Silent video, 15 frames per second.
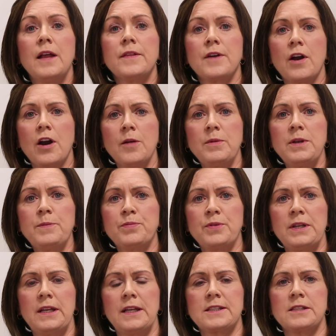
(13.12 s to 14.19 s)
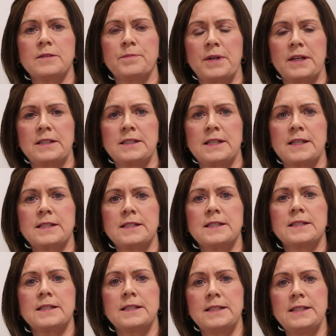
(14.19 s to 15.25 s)
The Harmony prenatal blood test
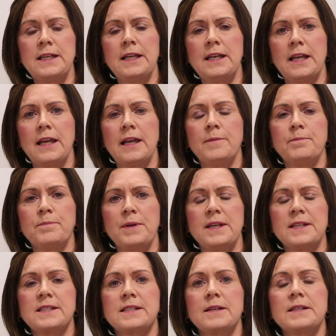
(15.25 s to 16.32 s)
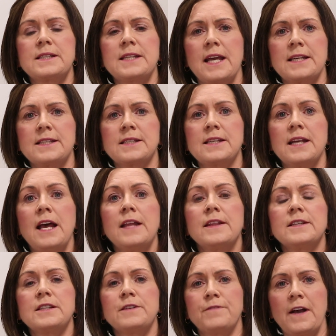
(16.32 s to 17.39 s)
is a D N A-based test
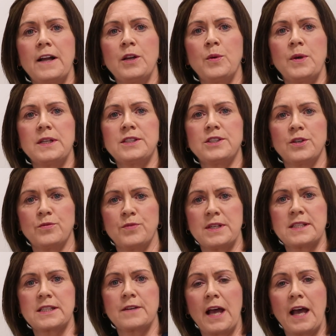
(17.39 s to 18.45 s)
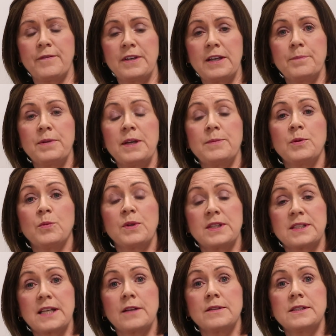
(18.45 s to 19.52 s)
that evaluates your risk of having a baby
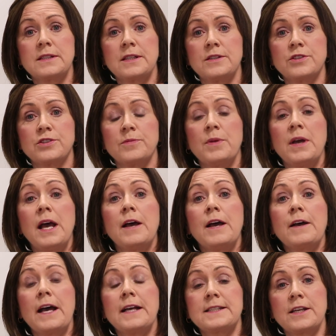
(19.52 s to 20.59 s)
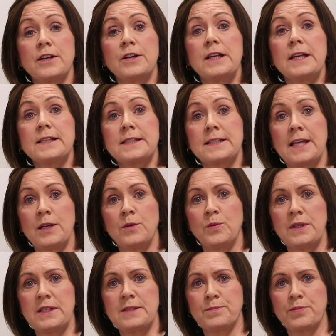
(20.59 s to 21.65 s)
with Down syndrome as early as ten
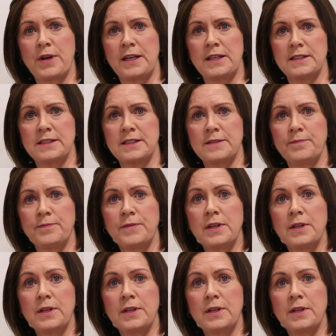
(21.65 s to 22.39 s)
weeks pregnant.